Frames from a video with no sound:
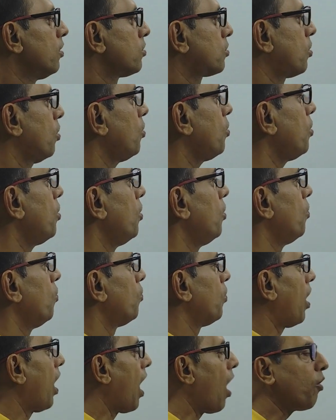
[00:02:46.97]
So
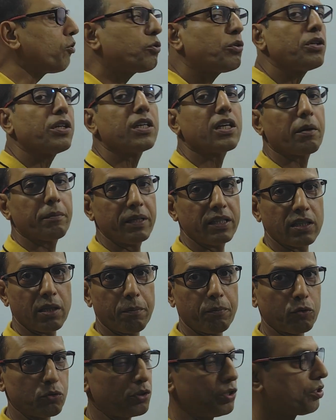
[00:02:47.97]
how to determine
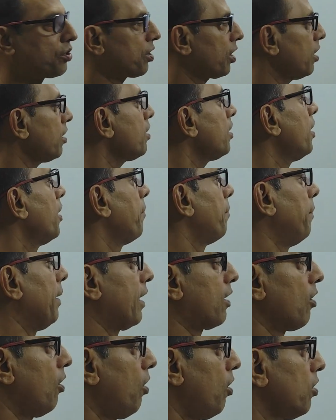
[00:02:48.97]
the position?
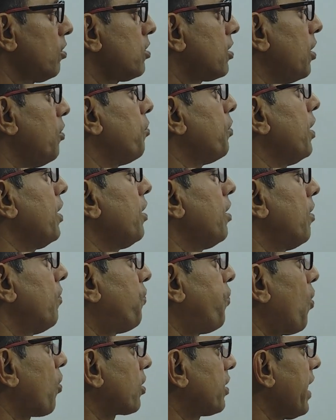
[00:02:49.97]
Because you need,
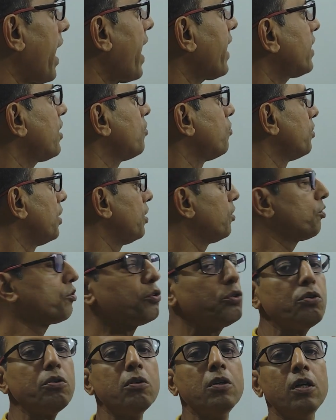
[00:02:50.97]
for that you need
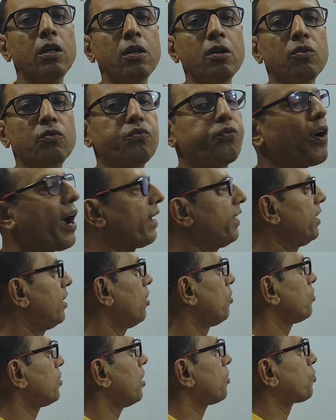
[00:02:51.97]
to find
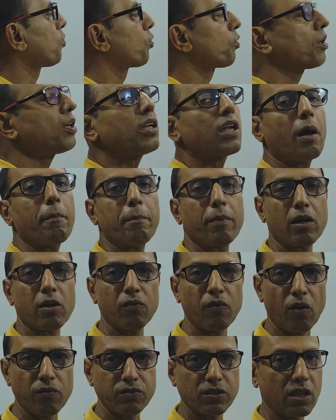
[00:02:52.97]
out the total number
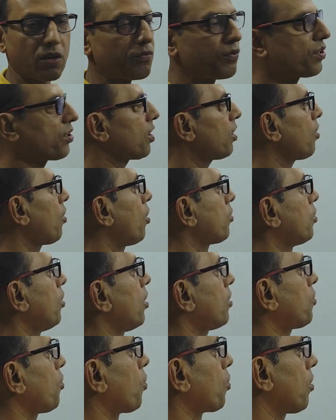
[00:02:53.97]
of observation or
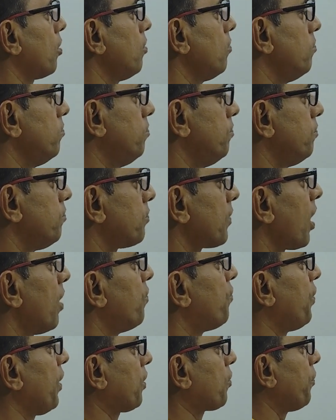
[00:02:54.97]
the total
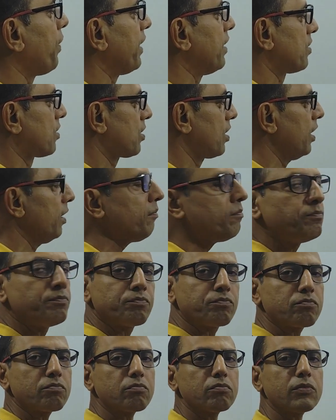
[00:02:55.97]
frequency
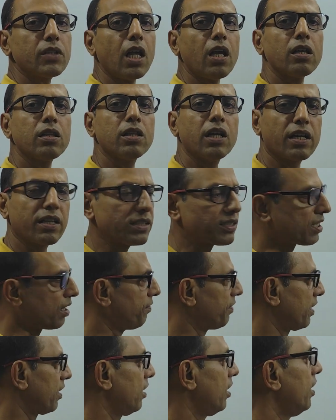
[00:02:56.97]
that is
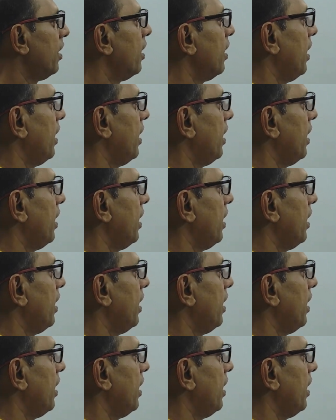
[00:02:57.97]
given.